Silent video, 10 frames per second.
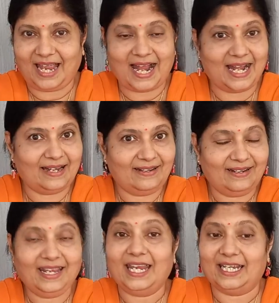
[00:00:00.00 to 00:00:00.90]
And
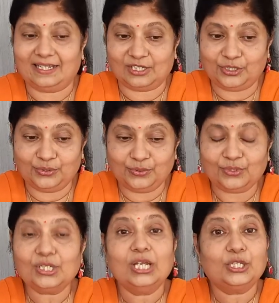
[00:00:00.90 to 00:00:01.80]
it is
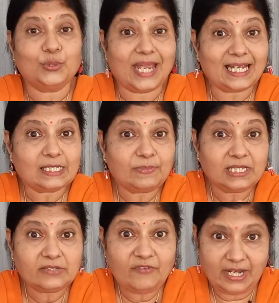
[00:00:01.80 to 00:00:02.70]
used to express
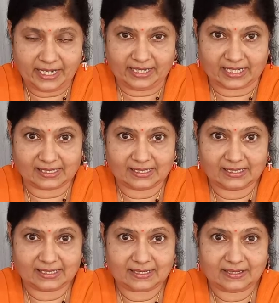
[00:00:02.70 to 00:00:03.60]

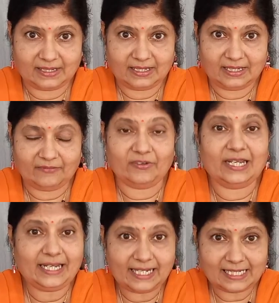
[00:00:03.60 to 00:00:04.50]
willingness.
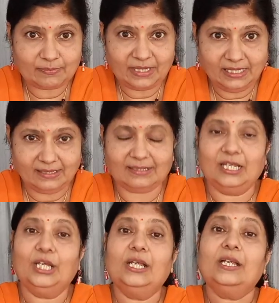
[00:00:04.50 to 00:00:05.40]
Willingness means
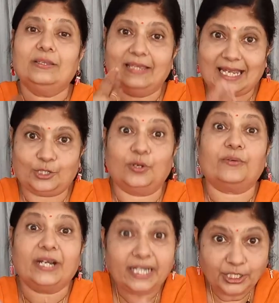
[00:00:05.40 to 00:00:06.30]
that you're
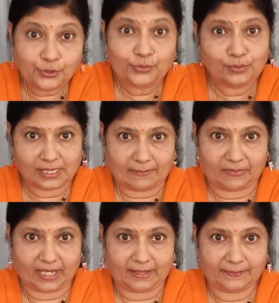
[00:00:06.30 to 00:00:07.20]
ready to do
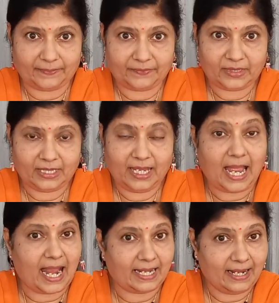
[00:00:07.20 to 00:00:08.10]
something.
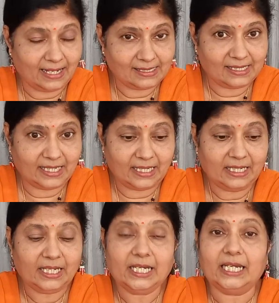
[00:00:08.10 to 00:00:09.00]
And
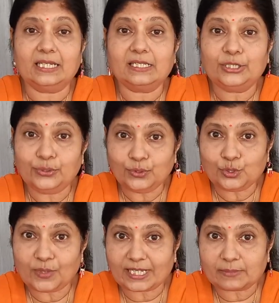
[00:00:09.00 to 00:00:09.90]
lastly, it is used to
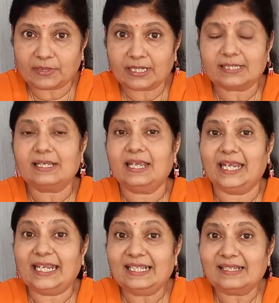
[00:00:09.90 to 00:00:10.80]
express
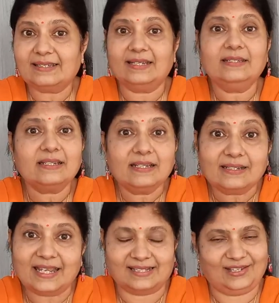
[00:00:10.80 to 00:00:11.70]
instant
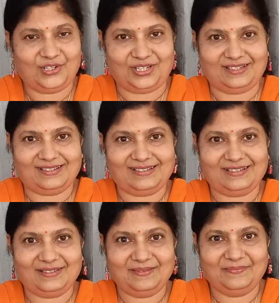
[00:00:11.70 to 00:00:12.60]
decisions.